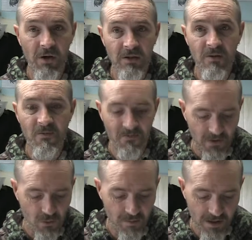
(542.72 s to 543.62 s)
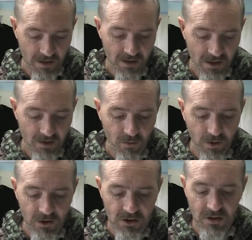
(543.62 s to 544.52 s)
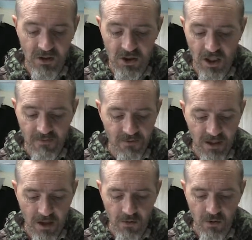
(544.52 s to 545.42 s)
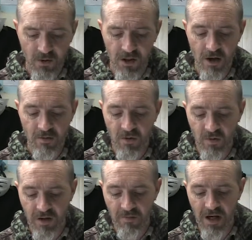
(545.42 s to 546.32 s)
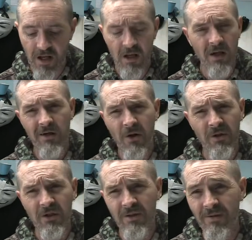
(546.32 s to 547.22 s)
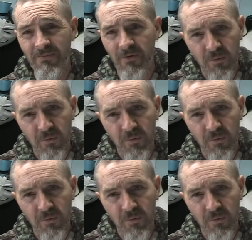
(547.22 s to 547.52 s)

to film. We wish to digitally video and audio record the matter. No one uses film